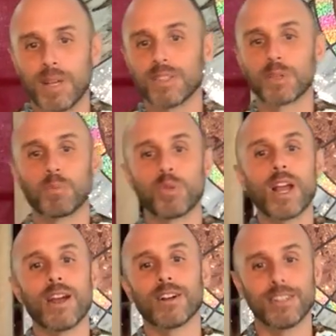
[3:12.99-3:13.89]
and some
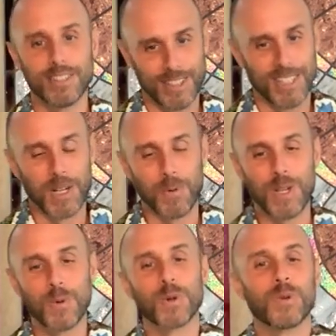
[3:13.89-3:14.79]
prayer,
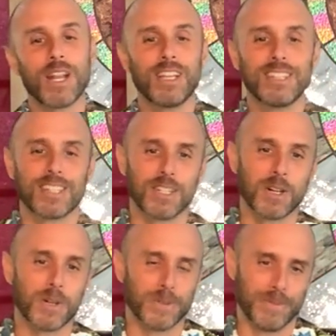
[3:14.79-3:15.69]
we were ready to
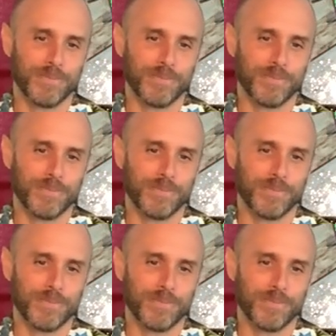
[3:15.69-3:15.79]
go.